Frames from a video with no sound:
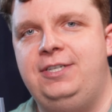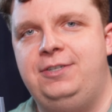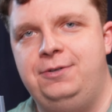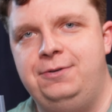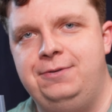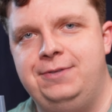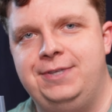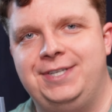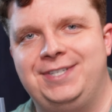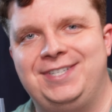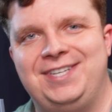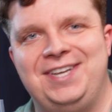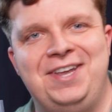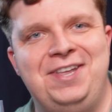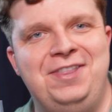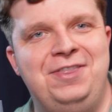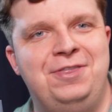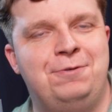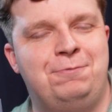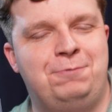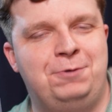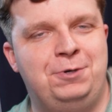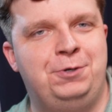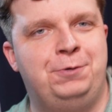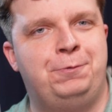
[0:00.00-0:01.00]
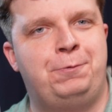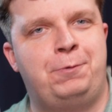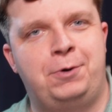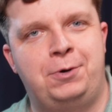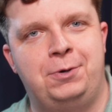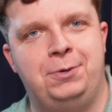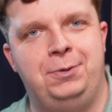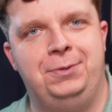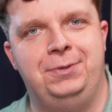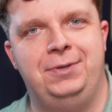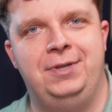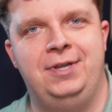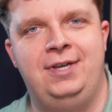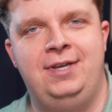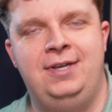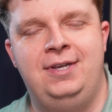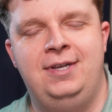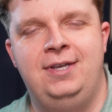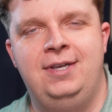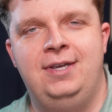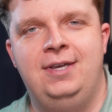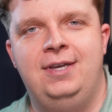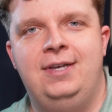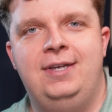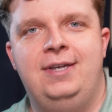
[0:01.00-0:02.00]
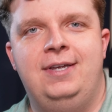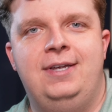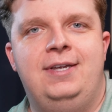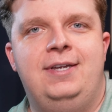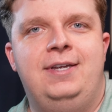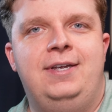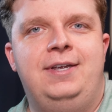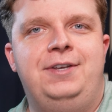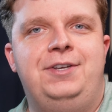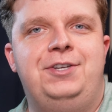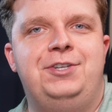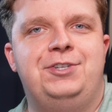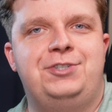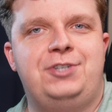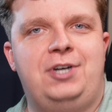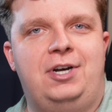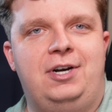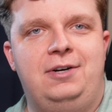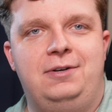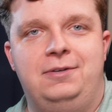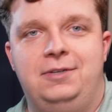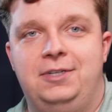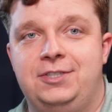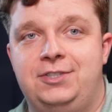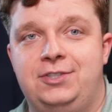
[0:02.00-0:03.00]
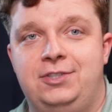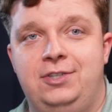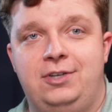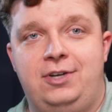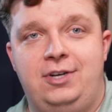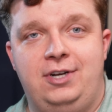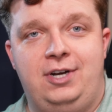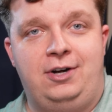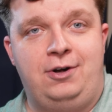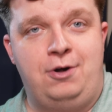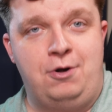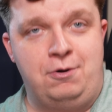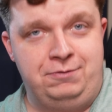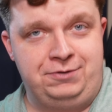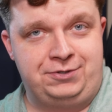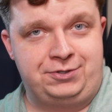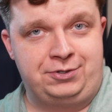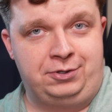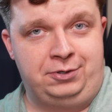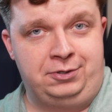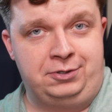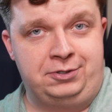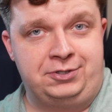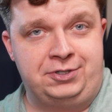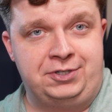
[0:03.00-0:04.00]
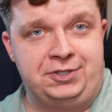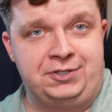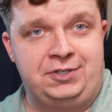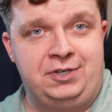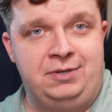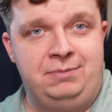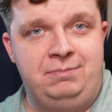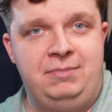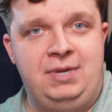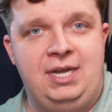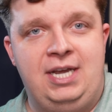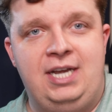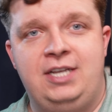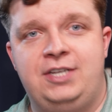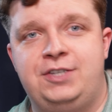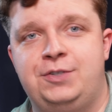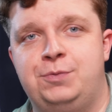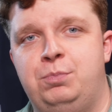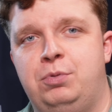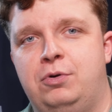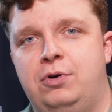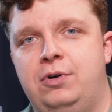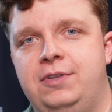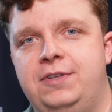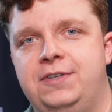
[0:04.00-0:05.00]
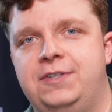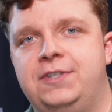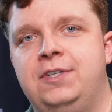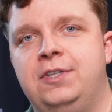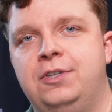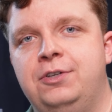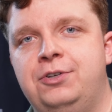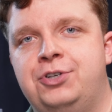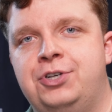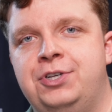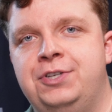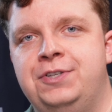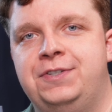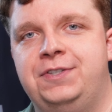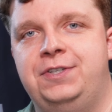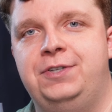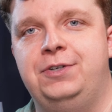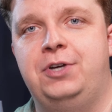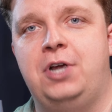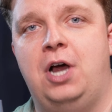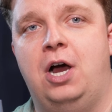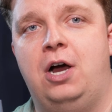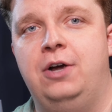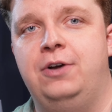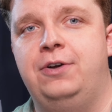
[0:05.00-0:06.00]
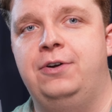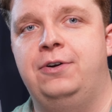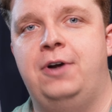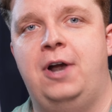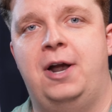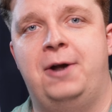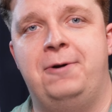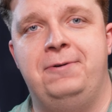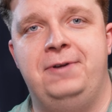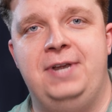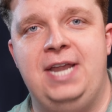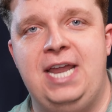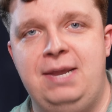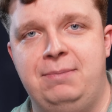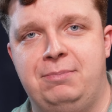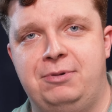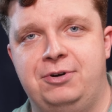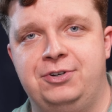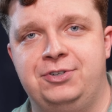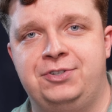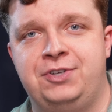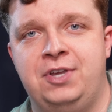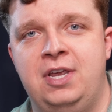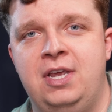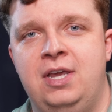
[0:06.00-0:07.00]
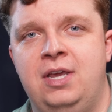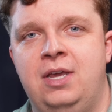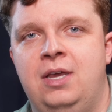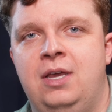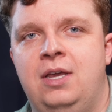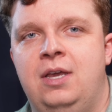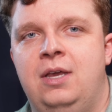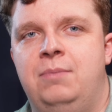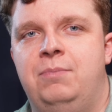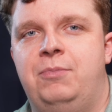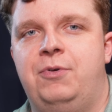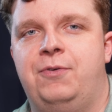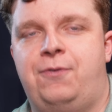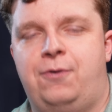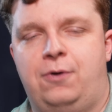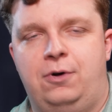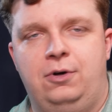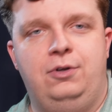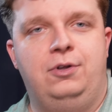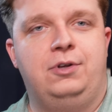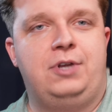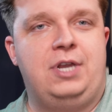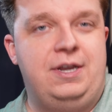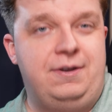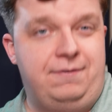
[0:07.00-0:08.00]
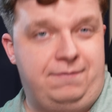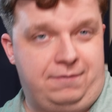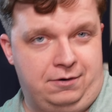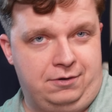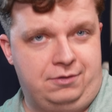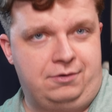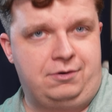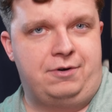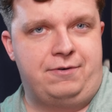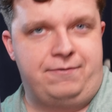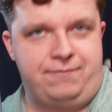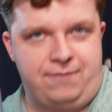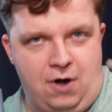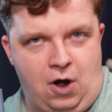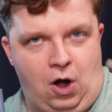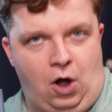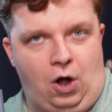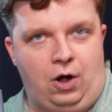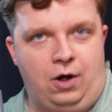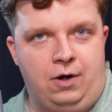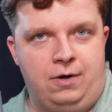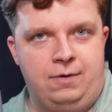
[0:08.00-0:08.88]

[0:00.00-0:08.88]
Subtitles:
do this in the real world. To start, let's look at our own solar system and explore the solutions to conquer our neighbors before looking further afar,